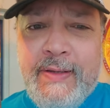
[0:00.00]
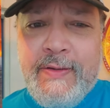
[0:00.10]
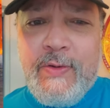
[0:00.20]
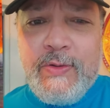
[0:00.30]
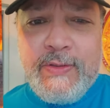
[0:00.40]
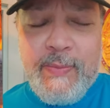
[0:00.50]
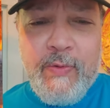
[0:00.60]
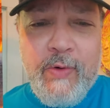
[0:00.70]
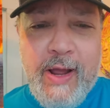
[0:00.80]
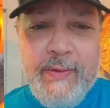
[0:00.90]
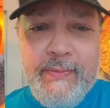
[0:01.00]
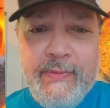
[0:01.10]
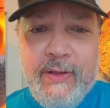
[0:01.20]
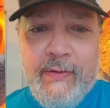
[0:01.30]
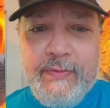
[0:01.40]
do some of what I
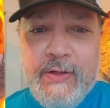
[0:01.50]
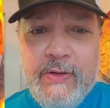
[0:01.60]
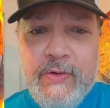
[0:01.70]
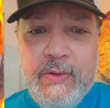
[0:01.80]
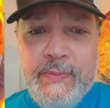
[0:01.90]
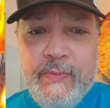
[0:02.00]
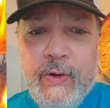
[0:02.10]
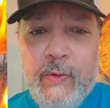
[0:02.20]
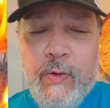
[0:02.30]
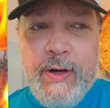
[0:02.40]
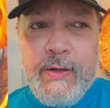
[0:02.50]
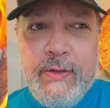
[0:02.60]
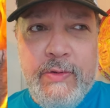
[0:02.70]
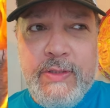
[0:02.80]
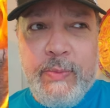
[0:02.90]
love to do and what I want to
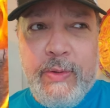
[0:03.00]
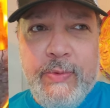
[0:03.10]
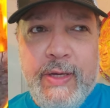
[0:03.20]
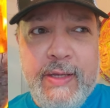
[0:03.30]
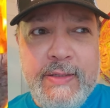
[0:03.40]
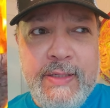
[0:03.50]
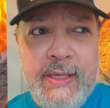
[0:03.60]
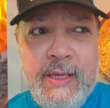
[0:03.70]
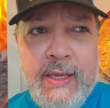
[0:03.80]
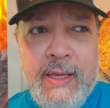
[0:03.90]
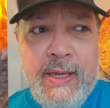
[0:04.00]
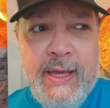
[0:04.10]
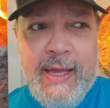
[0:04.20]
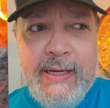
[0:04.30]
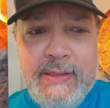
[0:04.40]
do, simply because
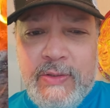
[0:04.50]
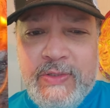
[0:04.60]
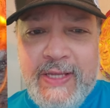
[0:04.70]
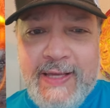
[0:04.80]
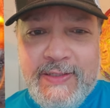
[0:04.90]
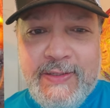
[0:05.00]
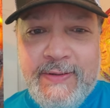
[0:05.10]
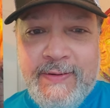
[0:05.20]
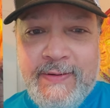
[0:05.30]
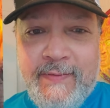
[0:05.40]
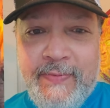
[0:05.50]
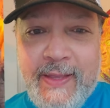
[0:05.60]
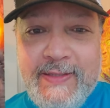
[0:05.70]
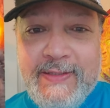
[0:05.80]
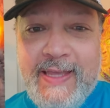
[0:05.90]
I need to test
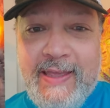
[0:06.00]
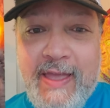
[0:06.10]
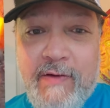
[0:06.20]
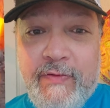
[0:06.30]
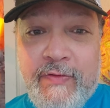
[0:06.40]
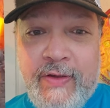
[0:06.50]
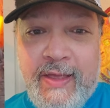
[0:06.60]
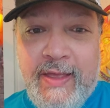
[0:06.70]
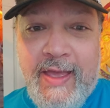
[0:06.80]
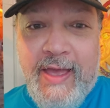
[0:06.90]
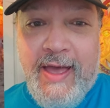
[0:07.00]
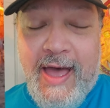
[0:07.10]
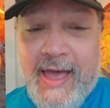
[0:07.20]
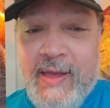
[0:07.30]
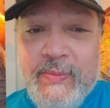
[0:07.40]
and see if
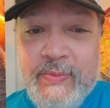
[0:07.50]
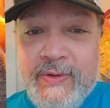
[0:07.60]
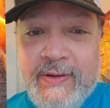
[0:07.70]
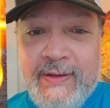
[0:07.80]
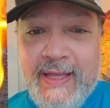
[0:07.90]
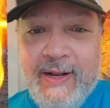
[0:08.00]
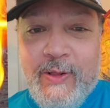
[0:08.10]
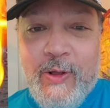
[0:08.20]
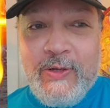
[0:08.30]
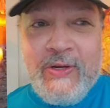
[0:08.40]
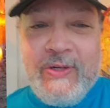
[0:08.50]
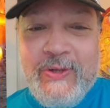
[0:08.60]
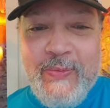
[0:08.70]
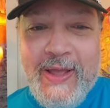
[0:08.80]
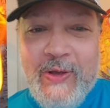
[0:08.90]
I am getting closer
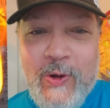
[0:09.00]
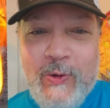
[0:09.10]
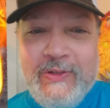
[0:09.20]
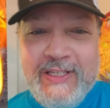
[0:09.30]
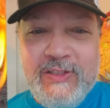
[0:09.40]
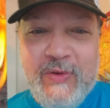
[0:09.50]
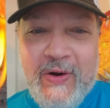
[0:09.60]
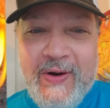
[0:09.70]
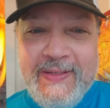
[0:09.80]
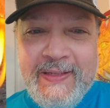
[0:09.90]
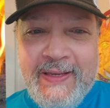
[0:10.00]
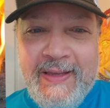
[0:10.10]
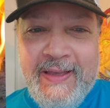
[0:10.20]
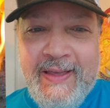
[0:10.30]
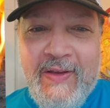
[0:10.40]
to my goals as far as
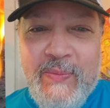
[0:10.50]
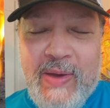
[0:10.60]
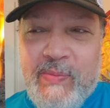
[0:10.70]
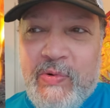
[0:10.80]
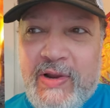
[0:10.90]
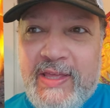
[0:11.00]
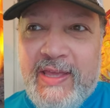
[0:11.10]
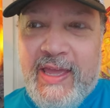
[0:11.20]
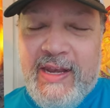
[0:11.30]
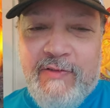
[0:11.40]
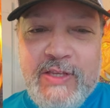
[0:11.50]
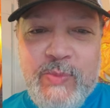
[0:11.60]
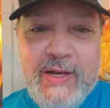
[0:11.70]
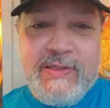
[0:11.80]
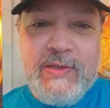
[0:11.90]
my breathing and if this
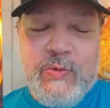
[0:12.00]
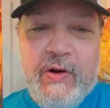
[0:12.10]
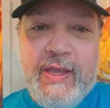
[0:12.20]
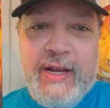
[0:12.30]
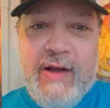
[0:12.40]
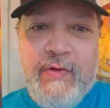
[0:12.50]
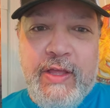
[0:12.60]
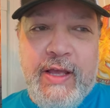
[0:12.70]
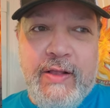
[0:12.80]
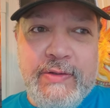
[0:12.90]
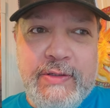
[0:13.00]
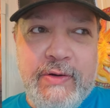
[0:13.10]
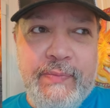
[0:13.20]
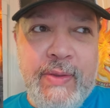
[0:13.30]
medicine's working and everything else. So I'm